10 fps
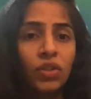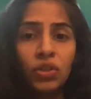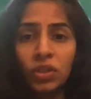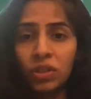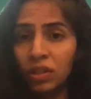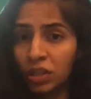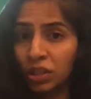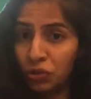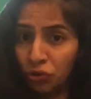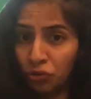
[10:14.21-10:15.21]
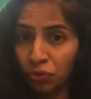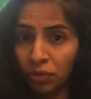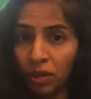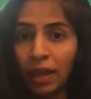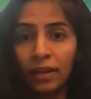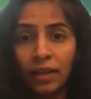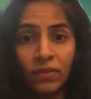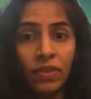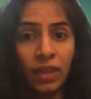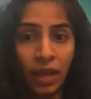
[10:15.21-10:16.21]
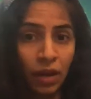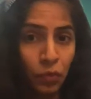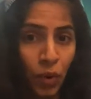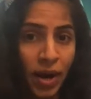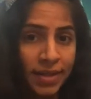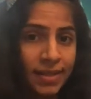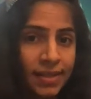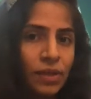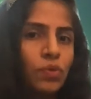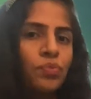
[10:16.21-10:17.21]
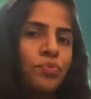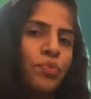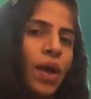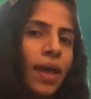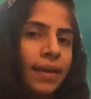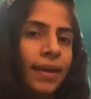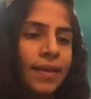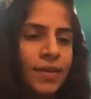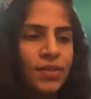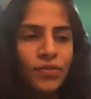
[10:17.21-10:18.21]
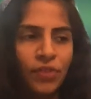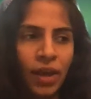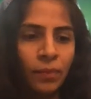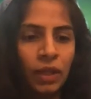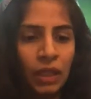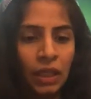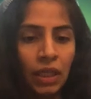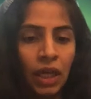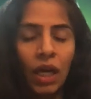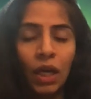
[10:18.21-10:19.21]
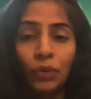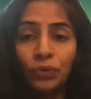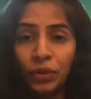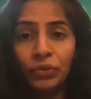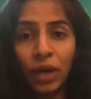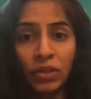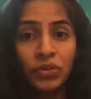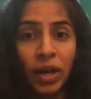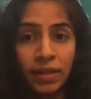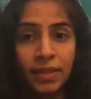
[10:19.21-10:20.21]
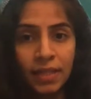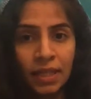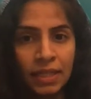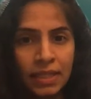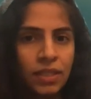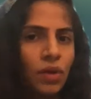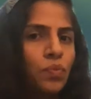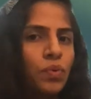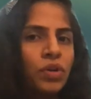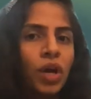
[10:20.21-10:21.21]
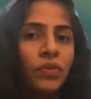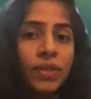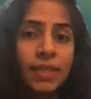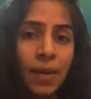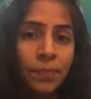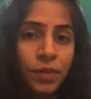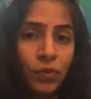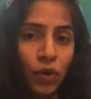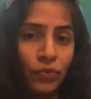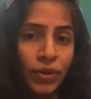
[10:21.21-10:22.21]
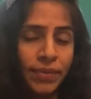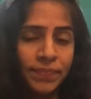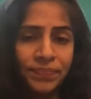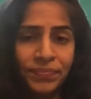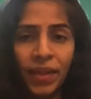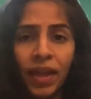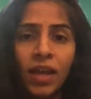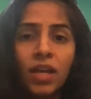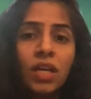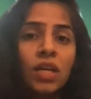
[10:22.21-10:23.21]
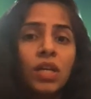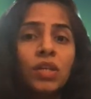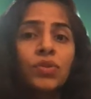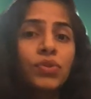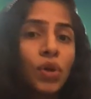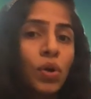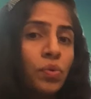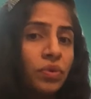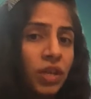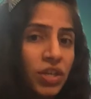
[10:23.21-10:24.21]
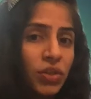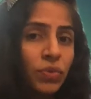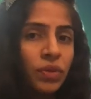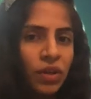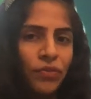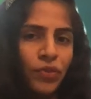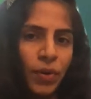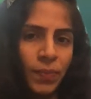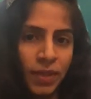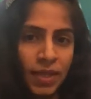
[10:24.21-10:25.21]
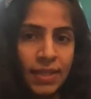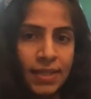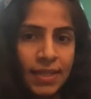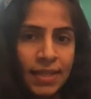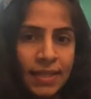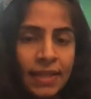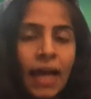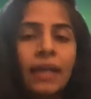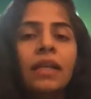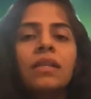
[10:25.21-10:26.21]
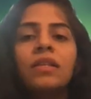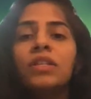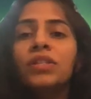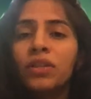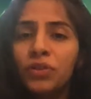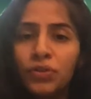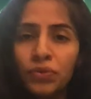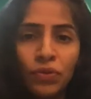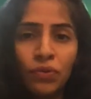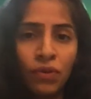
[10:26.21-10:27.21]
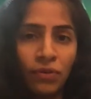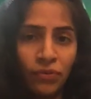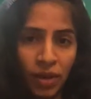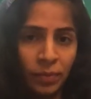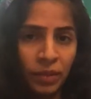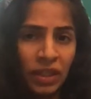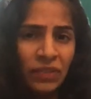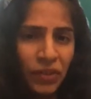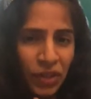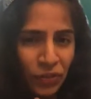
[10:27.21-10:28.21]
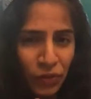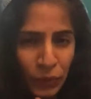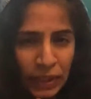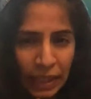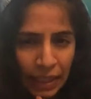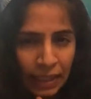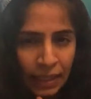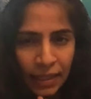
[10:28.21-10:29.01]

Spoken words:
the truth and giving the advice when his family, Dhritarashtra and his sons, were not receptive of it. So, thing to learn from this is that listen to your family, even if you think